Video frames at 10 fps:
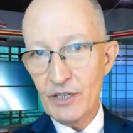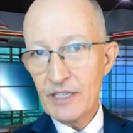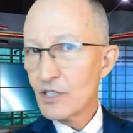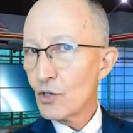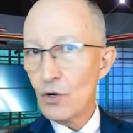
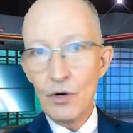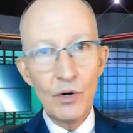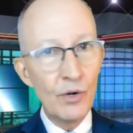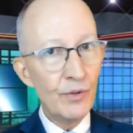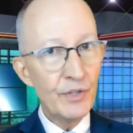This is
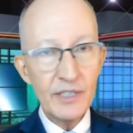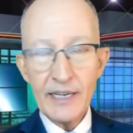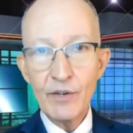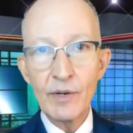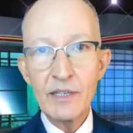all the
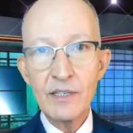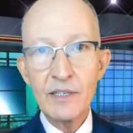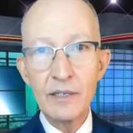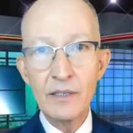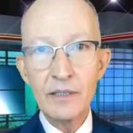secrets